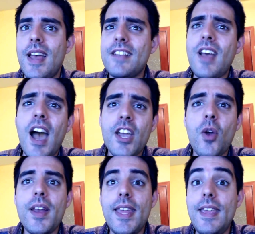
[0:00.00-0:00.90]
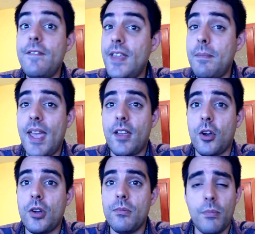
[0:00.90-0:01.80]
As a higher-end EV
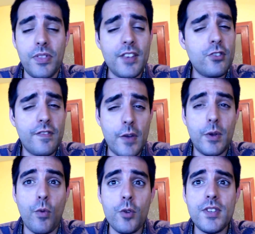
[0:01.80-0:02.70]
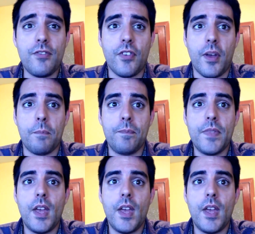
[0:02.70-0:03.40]
maker, things look very rosy for them.